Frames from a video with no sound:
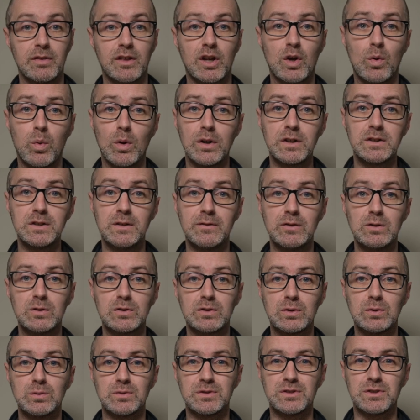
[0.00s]
the quality of your
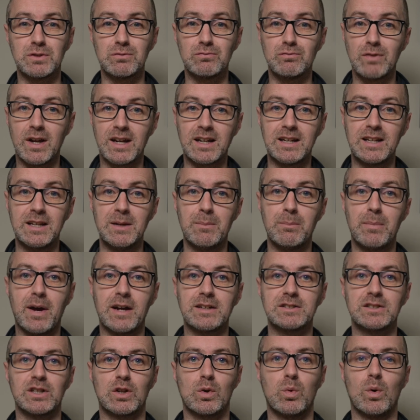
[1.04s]
tools directly
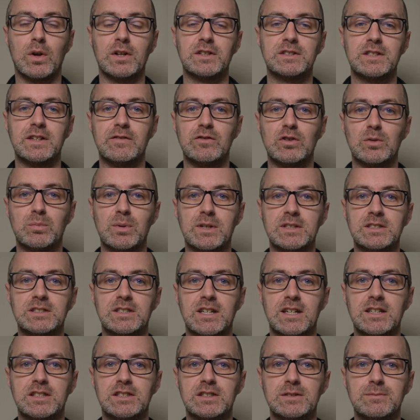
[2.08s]
impacts the quality of your
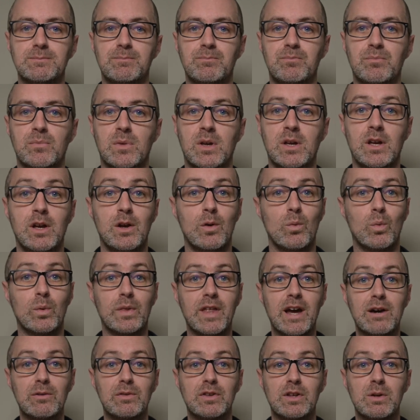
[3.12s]
presentation.
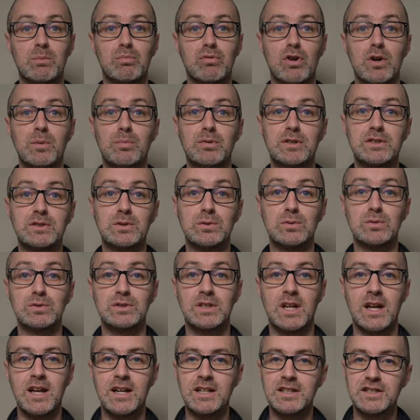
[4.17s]
Without the appropriate tools,
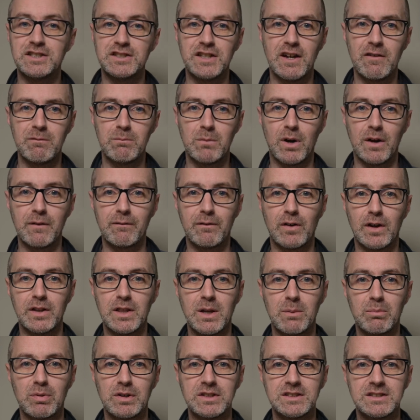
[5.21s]
chefs might find
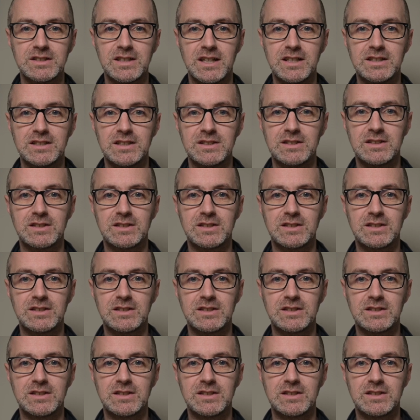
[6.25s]
their presentation